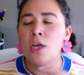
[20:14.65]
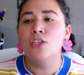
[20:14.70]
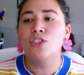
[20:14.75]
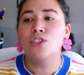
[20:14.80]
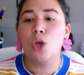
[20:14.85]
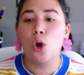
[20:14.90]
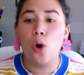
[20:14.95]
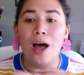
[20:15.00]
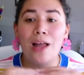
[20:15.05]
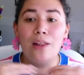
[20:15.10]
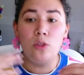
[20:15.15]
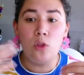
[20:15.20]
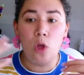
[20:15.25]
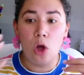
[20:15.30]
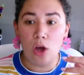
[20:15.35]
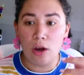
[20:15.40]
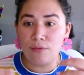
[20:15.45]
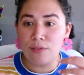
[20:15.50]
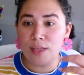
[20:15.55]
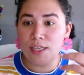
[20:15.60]
So a
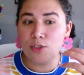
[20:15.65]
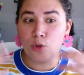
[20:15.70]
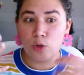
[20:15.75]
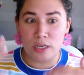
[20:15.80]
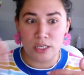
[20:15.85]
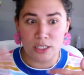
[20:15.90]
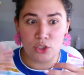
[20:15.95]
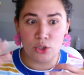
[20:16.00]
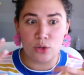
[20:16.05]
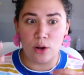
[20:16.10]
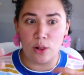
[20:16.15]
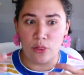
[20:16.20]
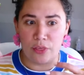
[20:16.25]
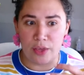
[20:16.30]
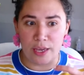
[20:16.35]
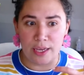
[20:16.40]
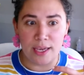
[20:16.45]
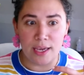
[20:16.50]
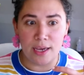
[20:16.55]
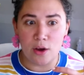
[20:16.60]
lot of the traditional
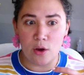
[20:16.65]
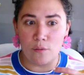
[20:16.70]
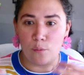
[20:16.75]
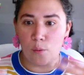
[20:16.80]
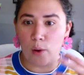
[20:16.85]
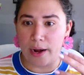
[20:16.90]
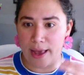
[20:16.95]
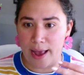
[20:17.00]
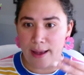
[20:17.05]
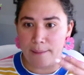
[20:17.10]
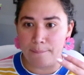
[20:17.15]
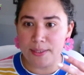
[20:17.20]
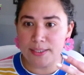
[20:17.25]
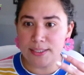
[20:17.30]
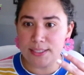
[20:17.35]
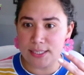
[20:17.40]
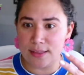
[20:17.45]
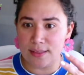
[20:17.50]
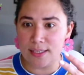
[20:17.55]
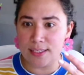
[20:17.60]
thinking of what
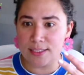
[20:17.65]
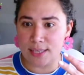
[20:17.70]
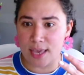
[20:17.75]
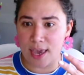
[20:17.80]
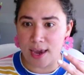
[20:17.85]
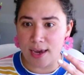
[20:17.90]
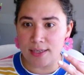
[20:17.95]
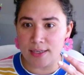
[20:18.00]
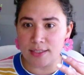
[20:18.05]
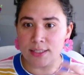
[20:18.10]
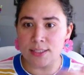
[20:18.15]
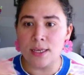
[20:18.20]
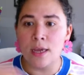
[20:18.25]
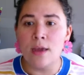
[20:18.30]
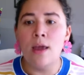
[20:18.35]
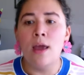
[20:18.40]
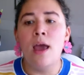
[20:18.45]
happens in this case